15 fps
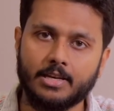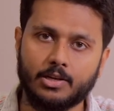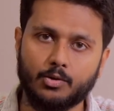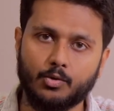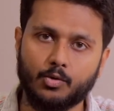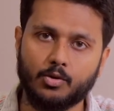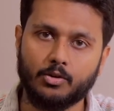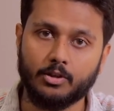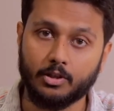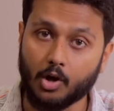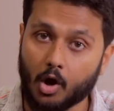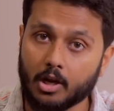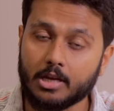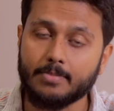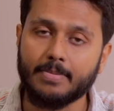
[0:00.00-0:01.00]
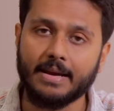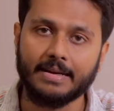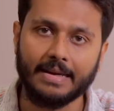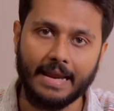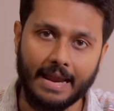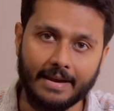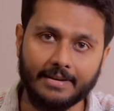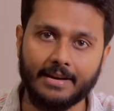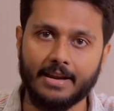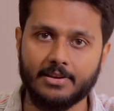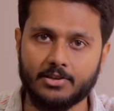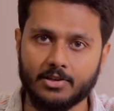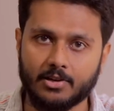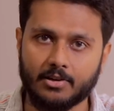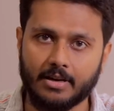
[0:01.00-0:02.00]
to document
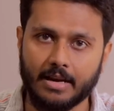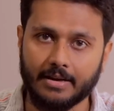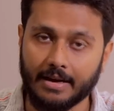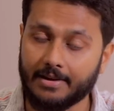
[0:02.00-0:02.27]
endangered and